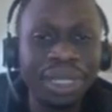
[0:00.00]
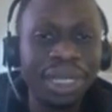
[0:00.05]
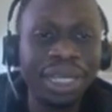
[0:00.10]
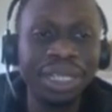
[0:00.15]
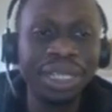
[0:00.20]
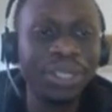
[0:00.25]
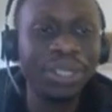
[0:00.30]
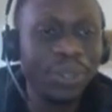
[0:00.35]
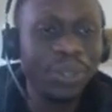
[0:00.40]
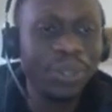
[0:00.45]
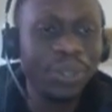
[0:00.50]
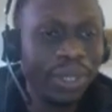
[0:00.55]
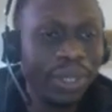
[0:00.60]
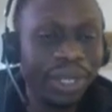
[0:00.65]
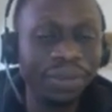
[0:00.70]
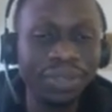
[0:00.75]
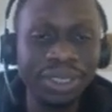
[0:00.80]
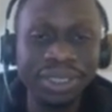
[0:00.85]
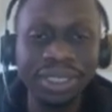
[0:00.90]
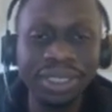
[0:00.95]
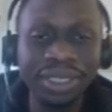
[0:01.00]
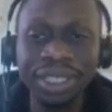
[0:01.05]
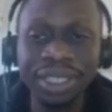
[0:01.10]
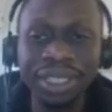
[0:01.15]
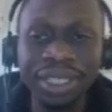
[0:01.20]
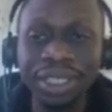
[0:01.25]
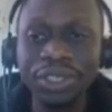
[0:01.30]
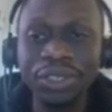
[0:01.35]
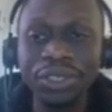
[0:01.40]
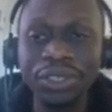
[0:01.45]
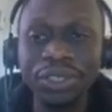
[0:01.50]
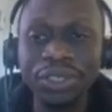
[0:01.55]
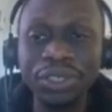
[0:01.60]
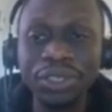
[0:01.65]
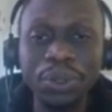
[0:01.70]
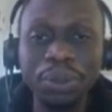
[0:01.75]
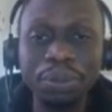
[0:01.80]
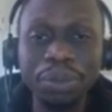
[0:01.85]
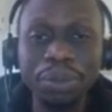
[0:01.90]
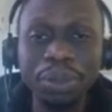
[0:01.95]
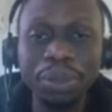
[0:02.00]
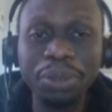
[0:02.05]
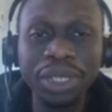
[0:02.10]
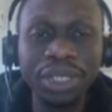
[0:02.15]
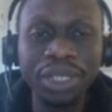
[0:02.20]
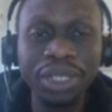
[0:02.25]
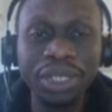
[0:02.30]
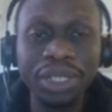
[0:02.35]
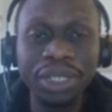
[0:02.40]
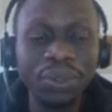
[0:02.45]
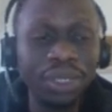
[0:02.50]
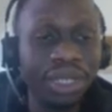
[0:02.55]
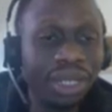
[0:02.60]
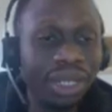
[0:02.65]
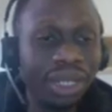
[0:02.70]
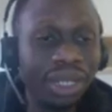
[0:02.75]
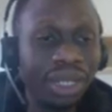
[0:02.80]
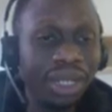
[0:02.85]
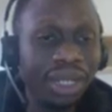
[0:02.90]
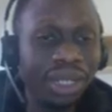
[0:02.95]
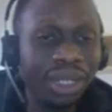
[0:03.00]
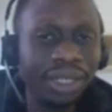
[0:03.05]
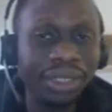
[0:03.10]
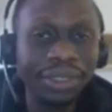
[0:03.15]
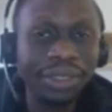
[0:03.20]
and then you have it. So maybe you're doing a